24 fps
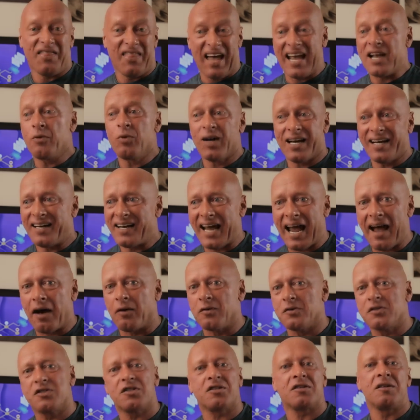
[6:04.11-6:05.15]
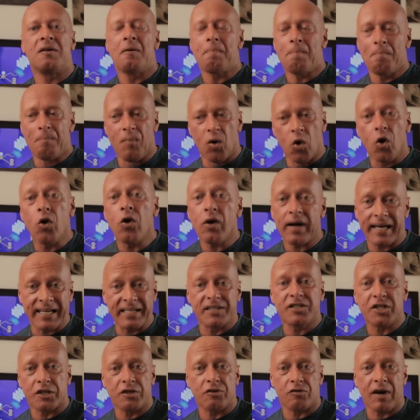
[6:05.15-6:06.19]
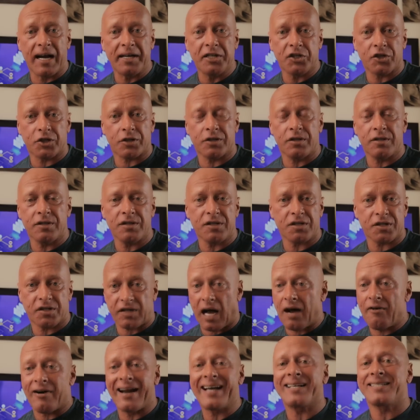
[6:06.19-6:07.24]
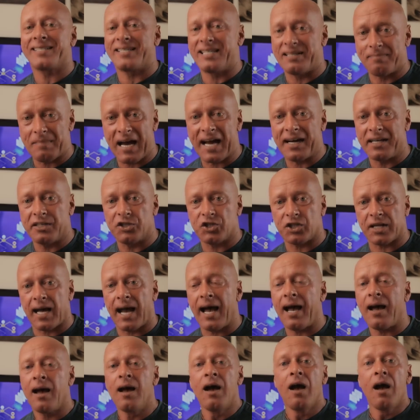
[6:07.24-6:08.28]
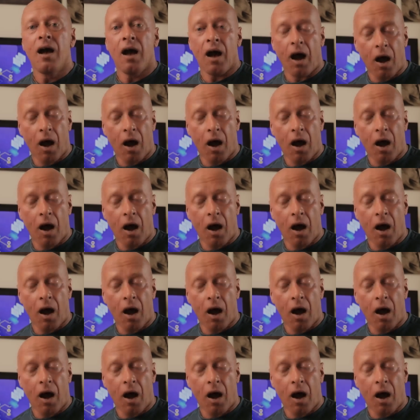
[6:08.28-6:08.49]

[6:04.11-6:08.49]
they will announce more integrations direct in ManyChat.